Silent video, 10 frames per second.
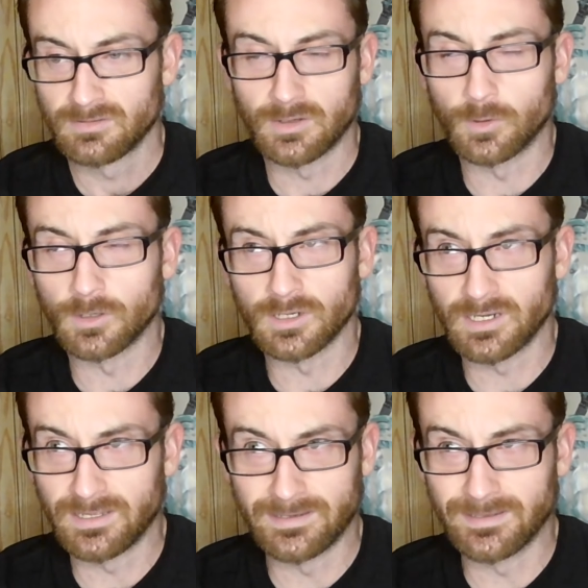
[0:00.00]
Or
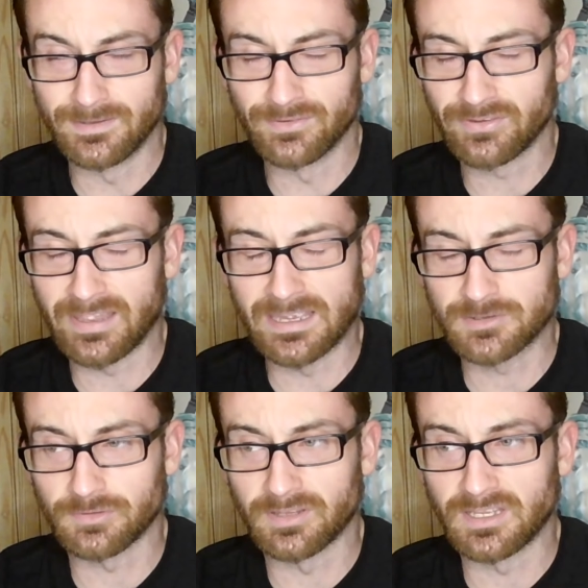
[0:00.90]
it is
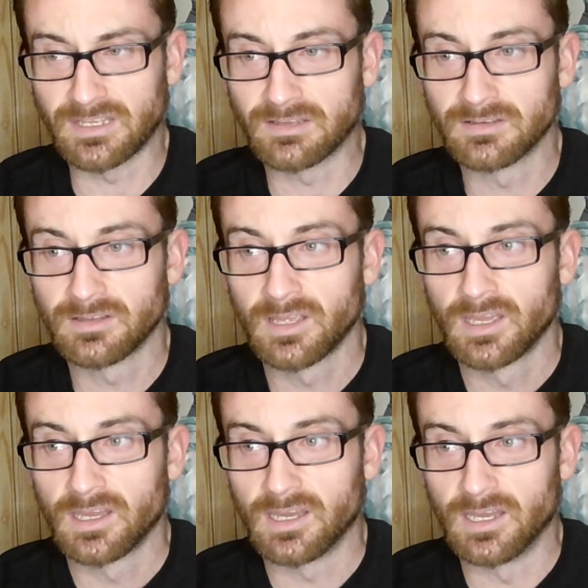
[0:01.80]
actually
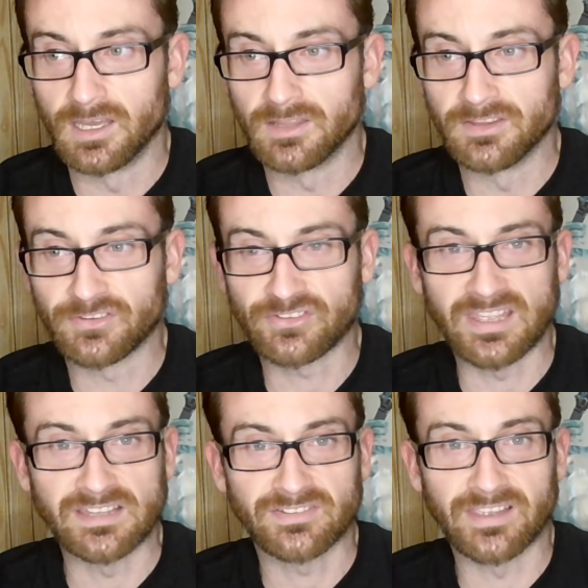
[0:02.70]
the
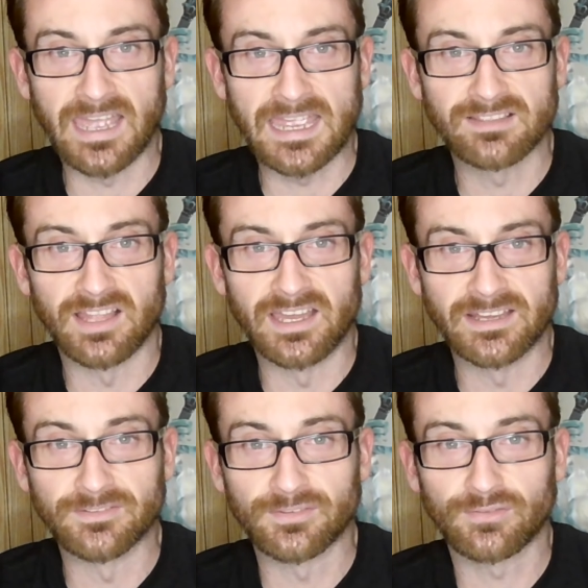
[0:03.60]
state's
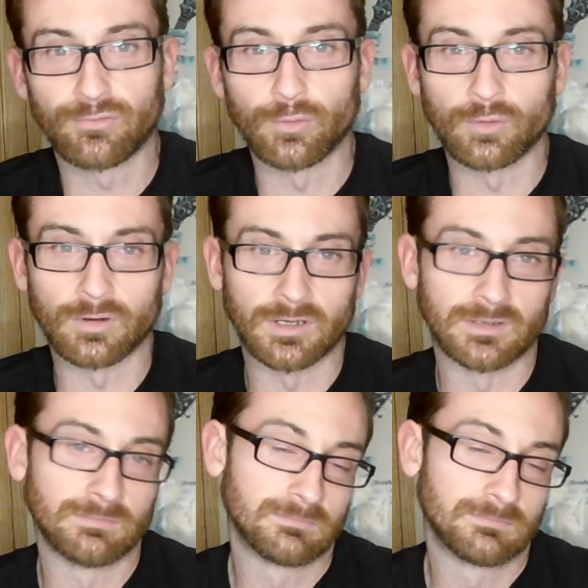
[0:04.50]
guidelines for,